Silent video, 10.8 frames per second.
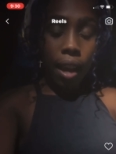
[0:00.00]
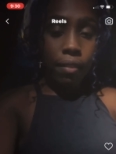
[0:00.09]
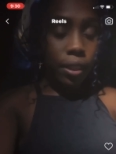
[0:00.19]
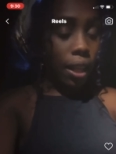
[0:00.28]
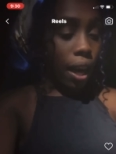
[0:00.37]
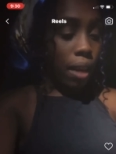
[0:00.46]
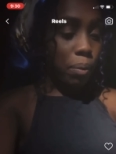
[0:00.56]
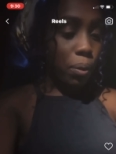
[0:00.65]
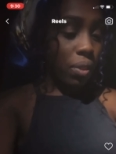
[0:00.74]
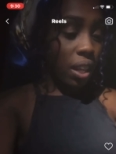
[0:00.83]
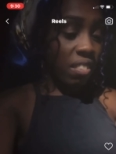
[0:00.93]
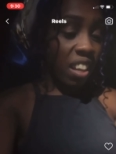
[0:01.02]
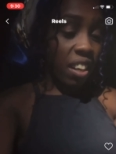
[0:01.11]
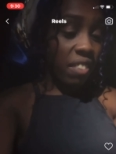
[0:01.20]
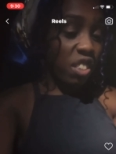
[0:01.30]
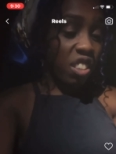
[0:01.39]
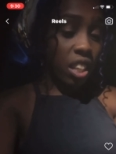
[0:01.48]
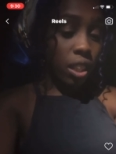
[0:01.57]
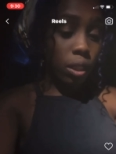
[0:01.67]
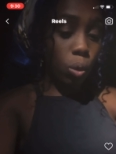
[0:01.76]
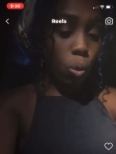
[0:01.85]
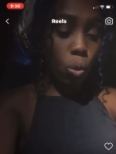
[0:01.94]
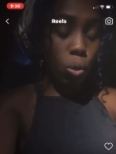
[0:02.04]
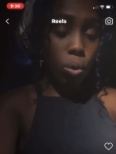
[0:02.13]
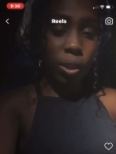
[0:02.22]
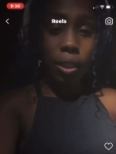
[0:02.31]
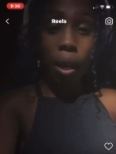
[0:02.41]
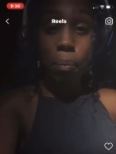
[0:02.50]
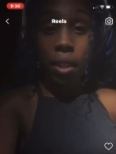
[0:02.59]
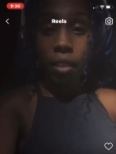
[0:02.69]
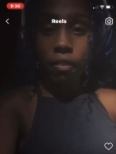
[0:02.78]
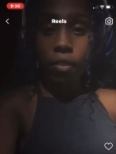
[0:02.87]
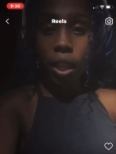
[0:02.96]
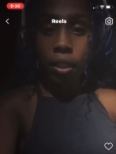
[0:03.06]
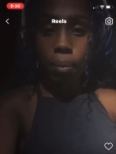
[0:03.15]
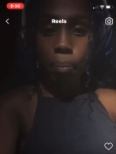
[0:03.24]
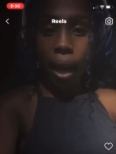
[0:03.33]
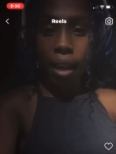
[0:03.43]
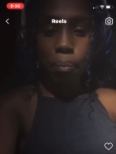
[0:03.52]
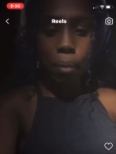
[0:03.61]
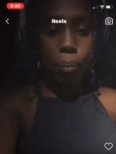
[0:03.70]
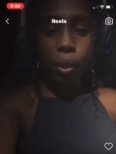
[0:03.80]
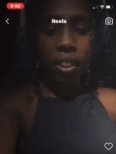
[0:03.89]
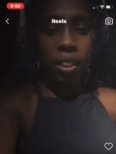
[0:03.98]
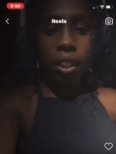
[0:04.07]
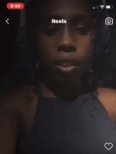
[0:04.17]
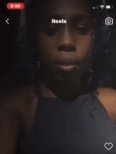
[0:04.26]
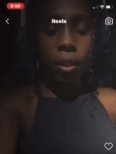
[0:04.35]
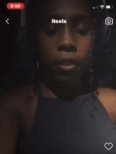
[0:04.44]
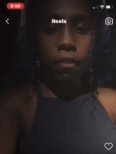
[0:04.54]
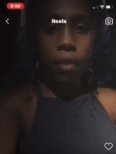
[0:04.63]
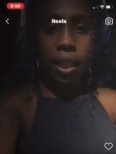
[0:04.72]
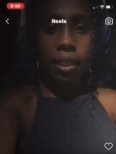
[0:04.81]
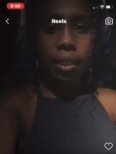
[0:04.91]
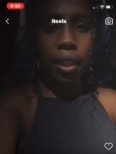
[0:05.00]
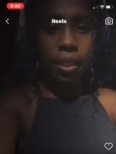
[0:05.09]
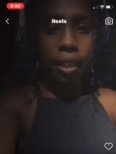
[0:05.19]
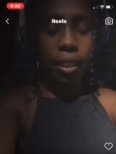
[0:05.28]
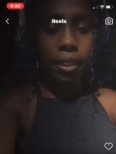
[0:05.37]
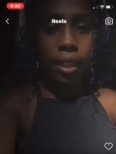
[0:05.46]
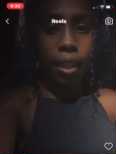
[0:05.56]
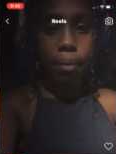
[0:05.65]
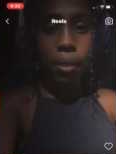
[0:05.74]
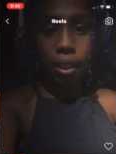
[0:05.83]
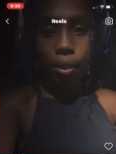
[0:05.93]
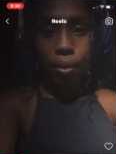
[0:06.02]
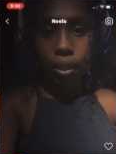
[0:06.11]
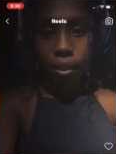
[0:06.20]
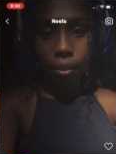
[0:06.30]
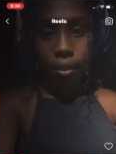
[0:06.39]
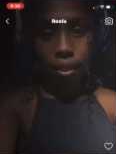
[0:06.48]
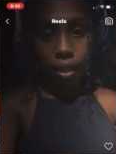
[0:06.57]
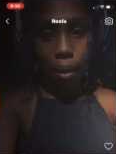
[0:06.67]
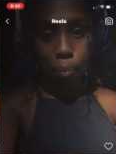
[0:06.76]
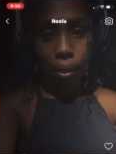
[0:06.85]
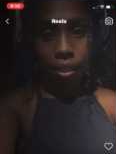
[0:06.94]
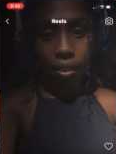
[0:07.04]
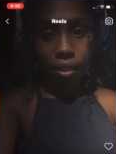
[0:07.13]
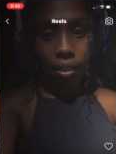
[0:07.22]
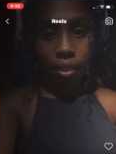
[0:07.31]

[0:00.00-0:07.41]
Every time you think that everything is cool, something floods back, memories kick you in the face, and there is not a damn thing you can do to stop it.